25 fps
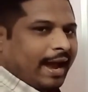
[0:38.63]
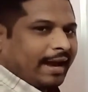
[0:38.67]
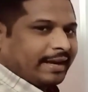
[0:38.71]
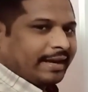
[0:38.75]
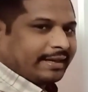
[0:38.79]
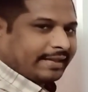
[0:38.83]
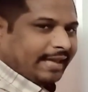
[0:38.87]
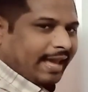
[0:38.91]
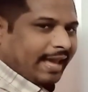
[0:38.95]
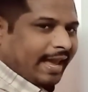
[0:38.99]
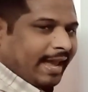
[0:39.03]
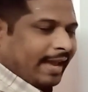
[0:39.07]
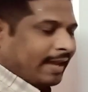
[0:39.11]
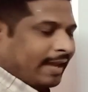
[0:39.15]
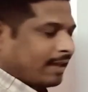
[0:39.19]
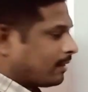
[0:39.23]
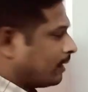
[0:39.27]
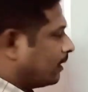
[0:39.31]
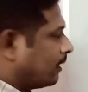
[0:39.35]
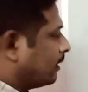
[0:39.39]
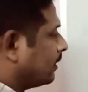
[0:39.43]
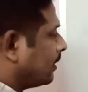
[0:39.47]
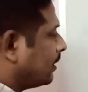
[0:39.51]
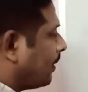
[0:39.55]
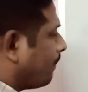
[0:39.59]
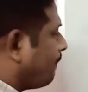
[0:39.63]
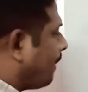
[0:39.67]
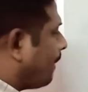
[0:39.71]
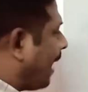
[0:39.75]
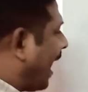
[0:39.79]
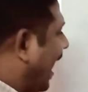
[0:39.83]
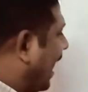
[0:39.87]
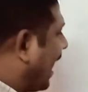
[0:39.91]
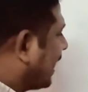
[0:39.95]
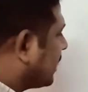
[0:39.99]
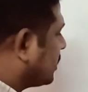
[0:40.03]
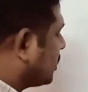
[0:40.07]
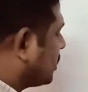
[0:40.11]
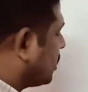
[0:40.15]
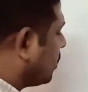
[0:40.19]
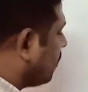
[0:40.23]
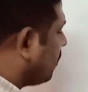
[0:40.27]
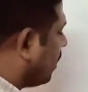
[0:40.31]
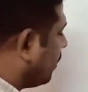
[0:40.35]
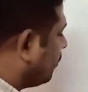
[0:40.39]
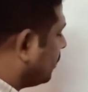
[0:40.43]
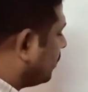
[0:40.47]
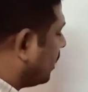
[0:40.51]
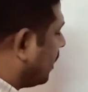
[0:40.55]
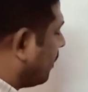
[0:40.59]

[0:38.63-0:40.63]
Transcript: and take the maximum